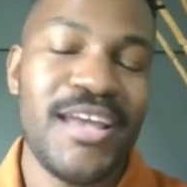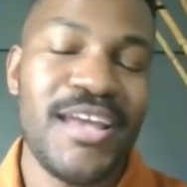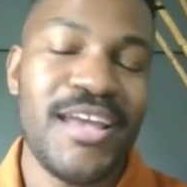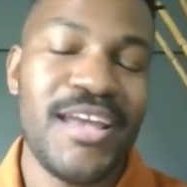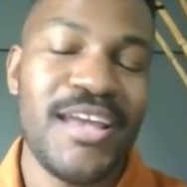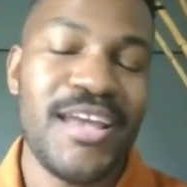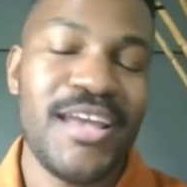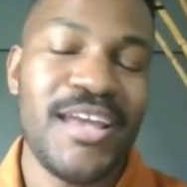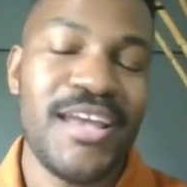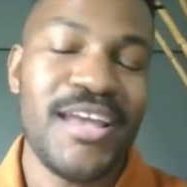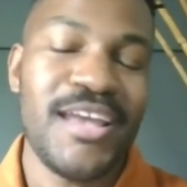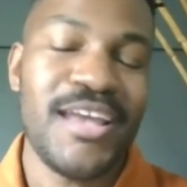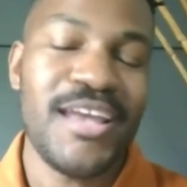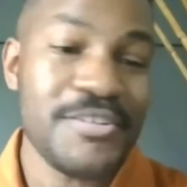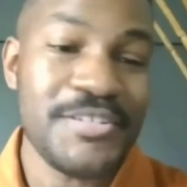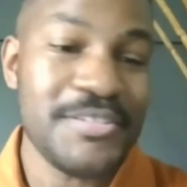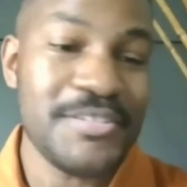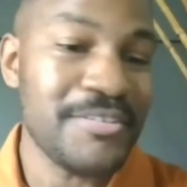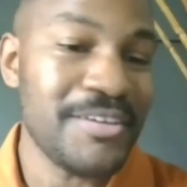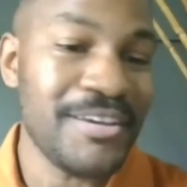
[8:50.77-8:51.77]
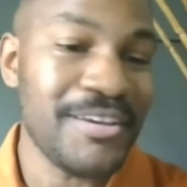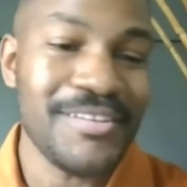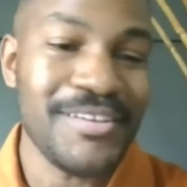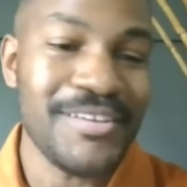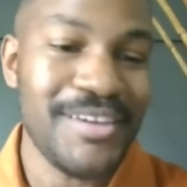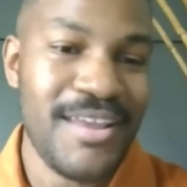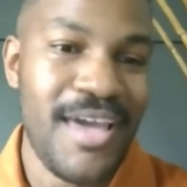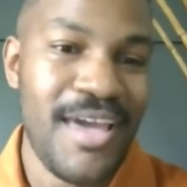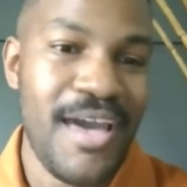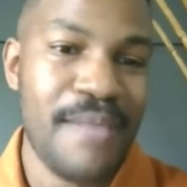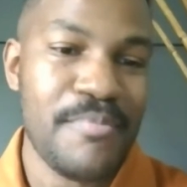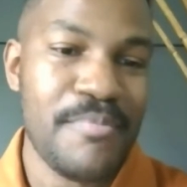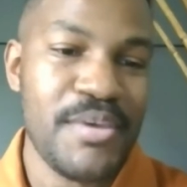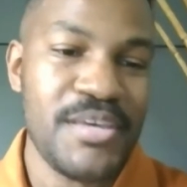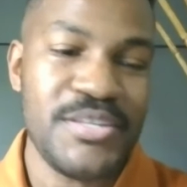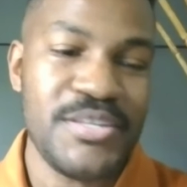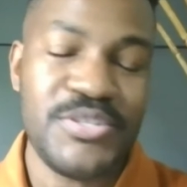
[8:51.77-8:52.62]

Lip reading: they are still giggling and happy.